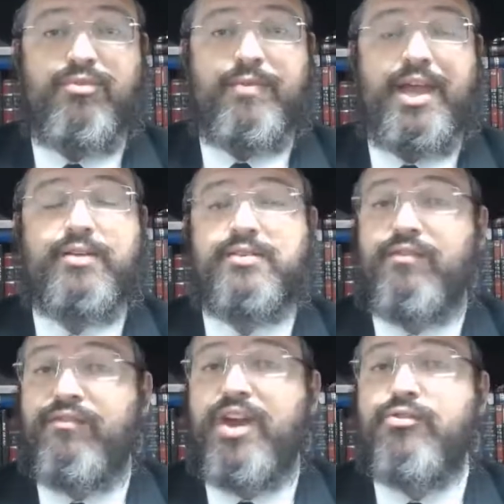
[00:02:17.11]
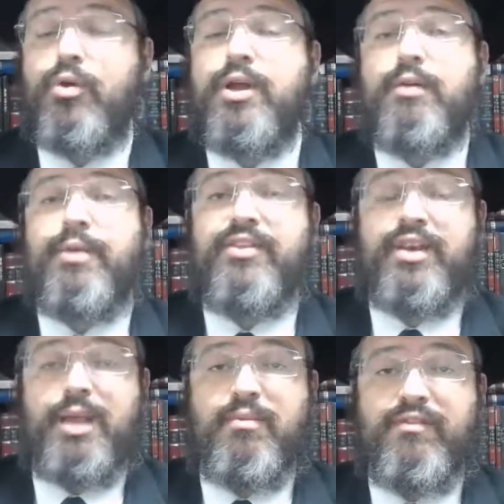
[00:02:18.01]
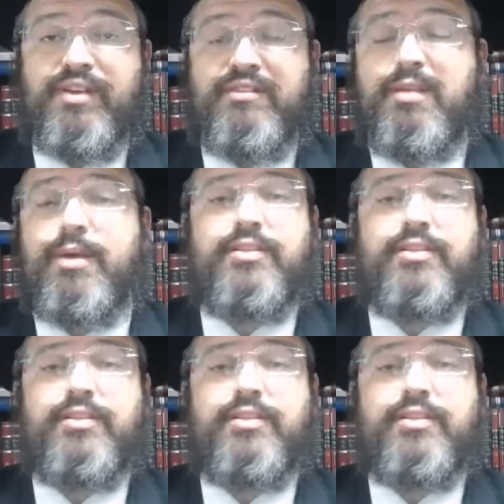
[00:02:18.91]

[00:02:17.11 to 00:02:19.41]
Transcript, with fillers: from the house of Pharaoh, by the name of Fatima.